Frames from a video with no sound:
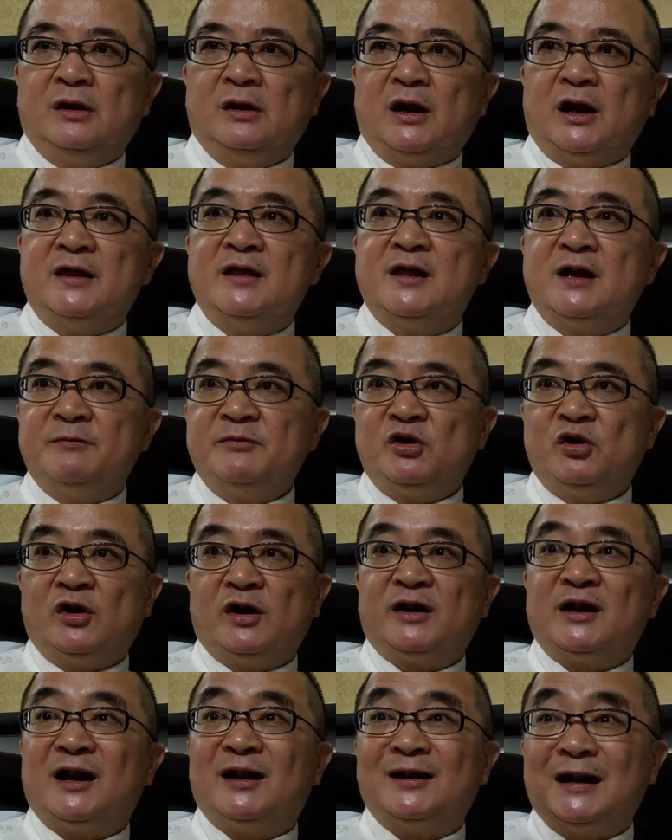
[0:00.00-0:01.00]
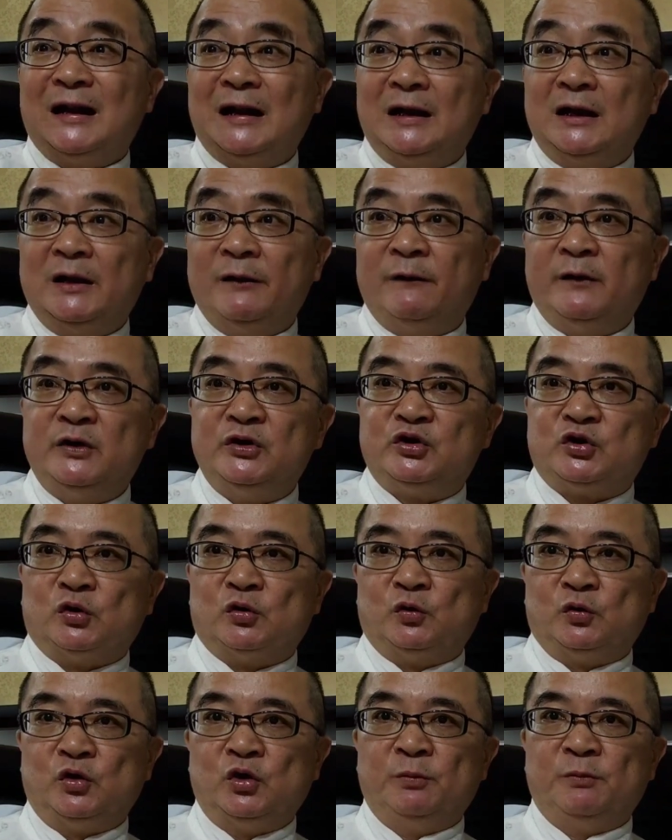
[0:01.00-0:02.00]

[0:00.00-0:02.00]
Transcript: And then you are not an individual.